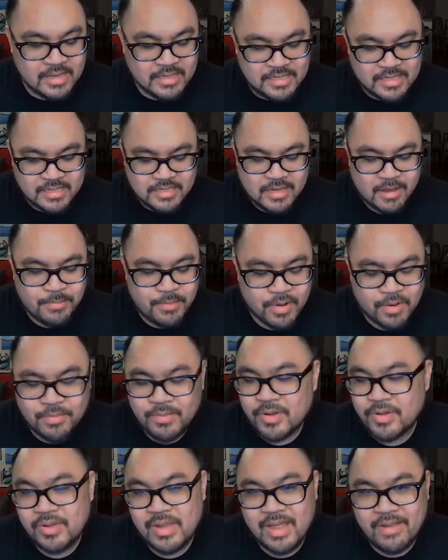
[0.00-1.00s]
Just like
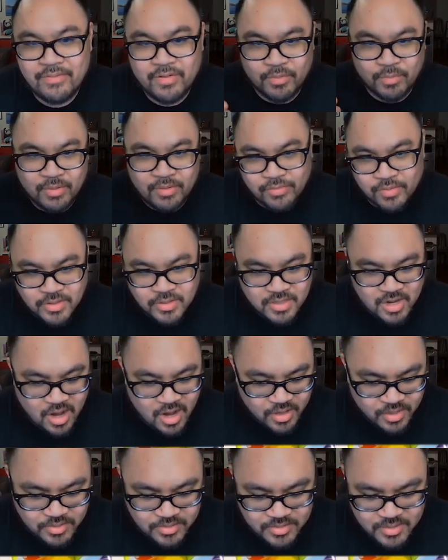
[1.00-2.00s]
Pokemon, you have your reverse
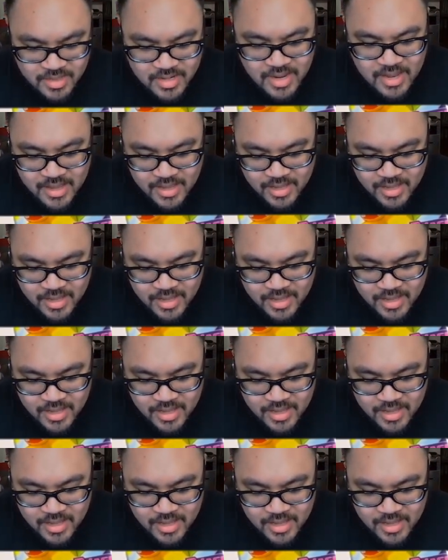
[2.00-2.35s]
holos.